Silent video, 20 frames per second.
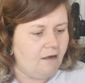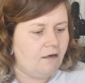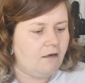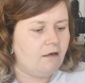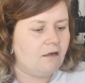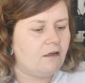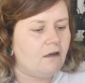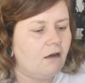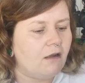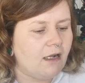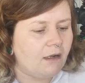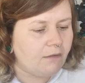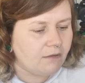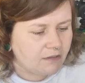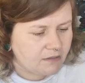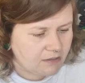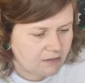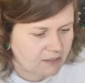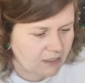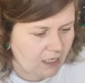Oh God, I
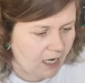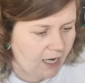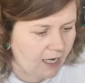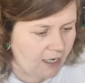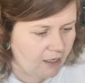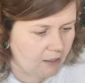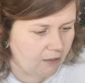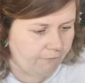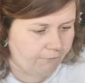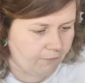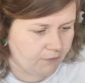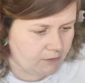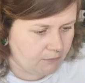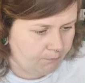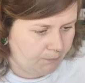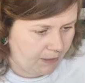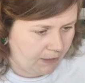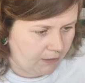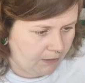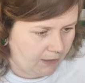would die for
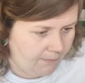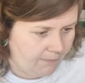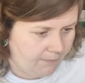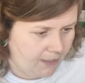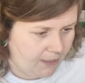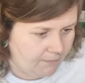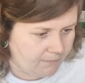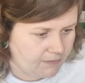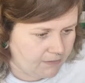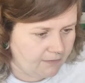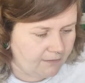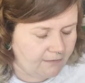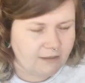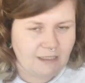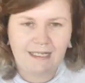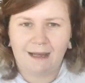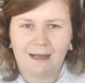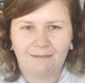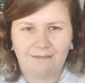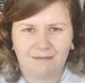some peanut M&Ms.
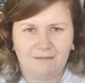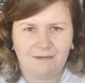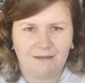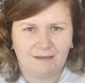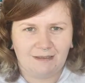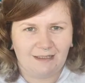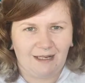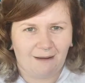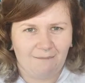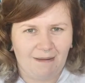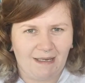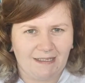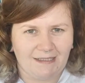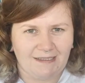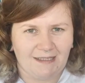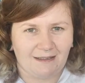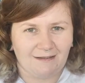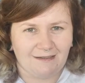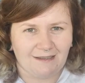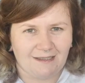Did that make
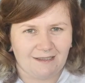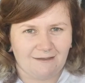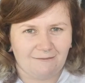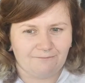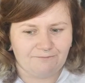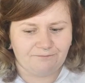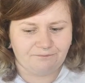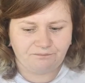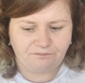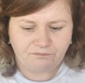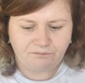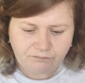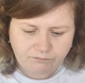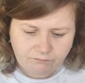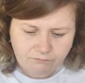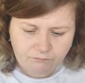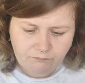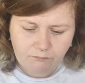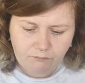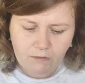sense?
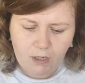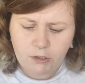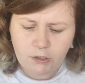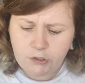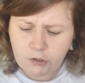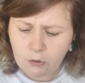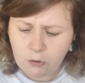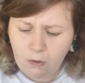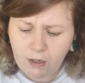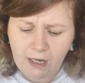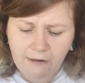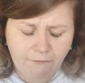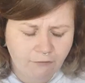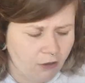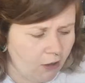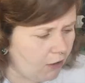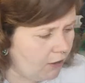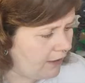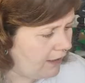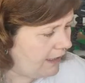So what I've
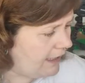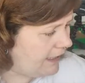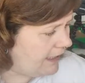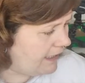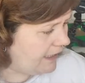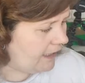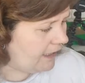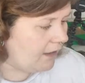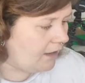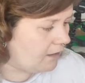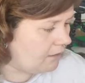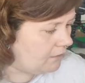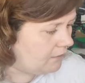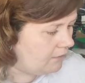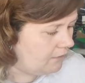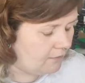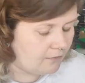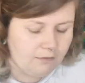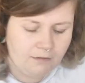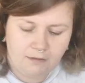got here,
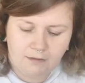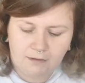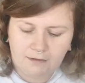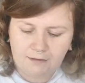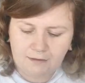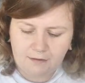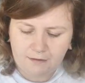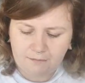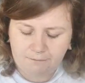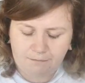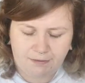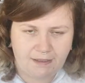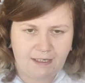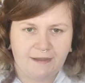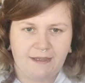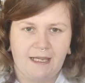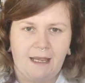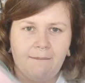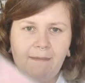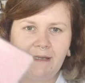but I
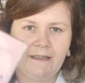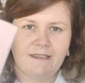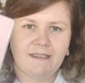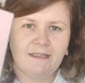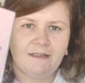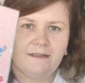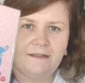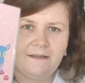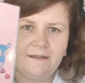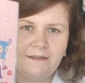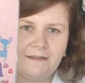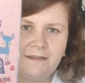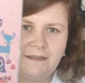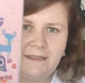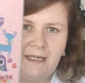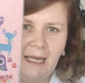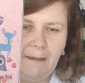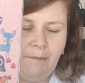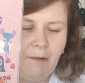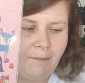think I might
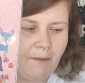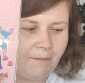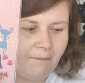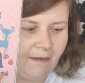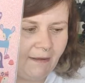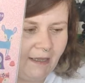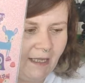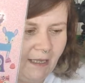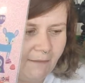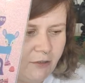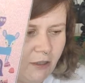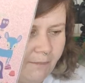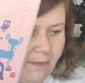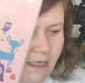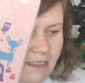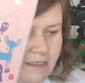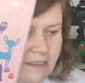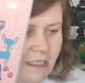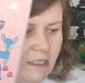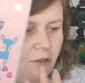type up on my laptop, is a